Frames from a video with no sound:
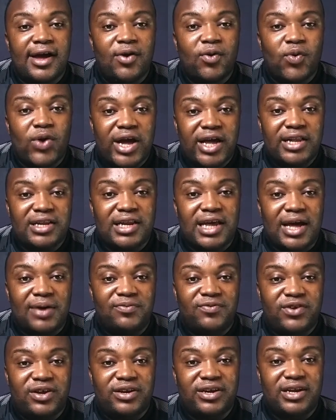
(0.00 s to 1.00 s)
while
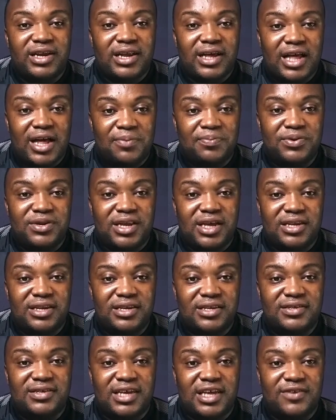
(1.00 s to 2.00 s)
I'm very happy
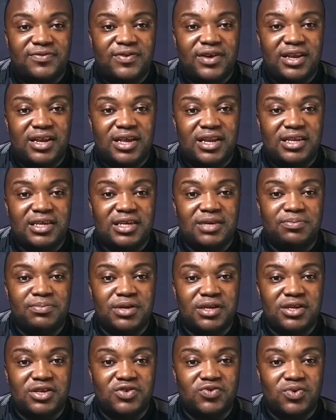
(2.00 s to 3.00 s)
that this has finally
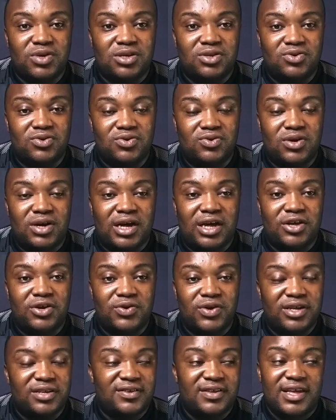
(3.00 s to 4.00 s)
made its way to
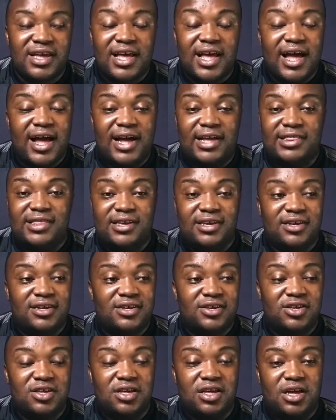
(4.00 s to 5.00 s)
iOS, I
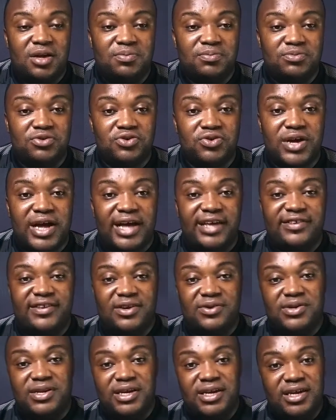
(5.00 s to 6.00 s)
think you guys
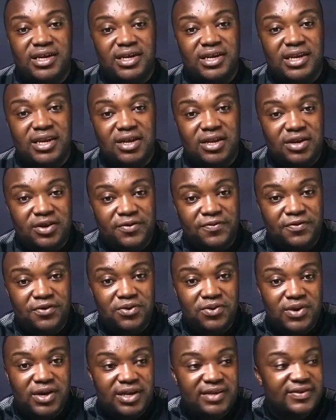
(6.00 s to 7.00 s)
out there,
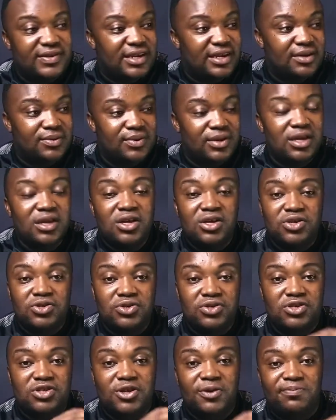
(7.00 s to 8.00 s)
reviewers, and
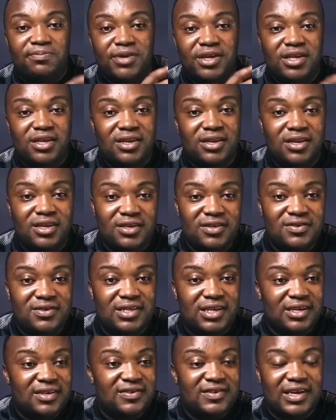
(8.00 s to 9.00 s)
should stop making
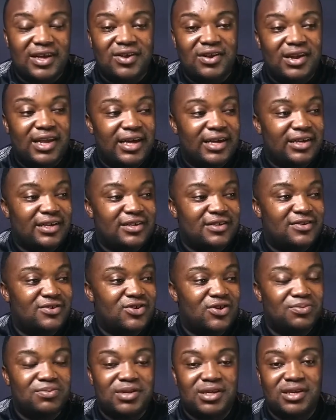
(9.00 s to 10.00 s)
these things sound like it's
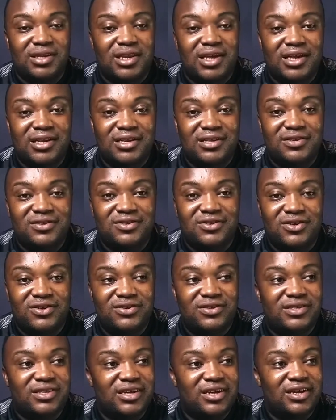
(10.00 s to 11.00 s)
something that is
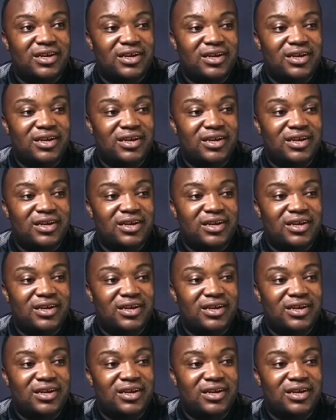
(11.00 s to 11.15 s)
just